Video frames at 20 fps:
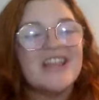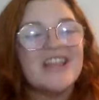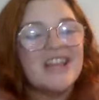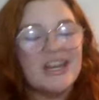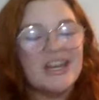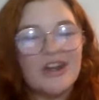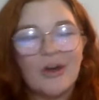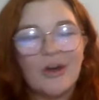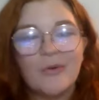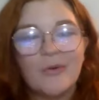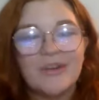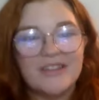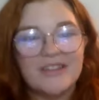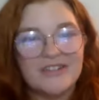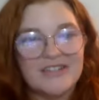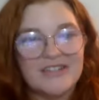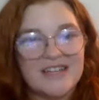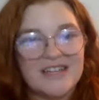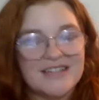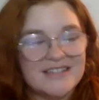They know what
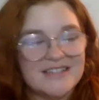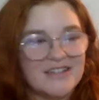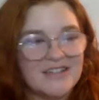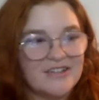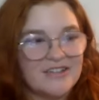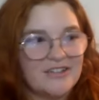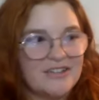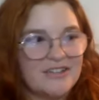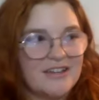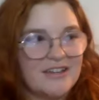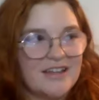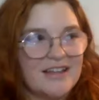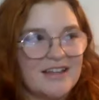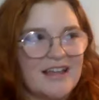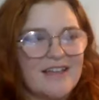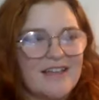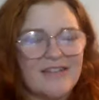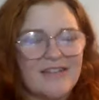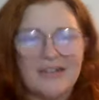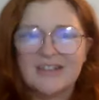their day is going to look like,
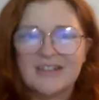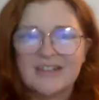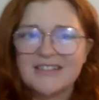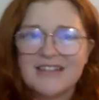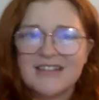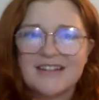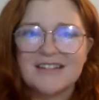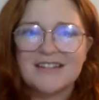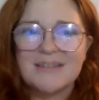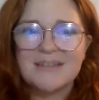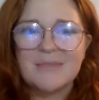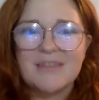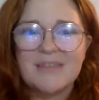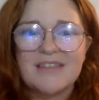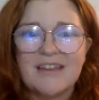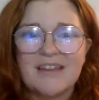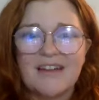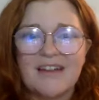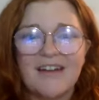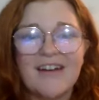and they're excited to
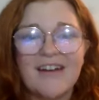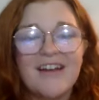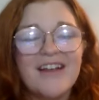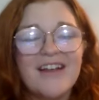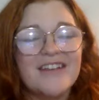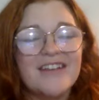be there.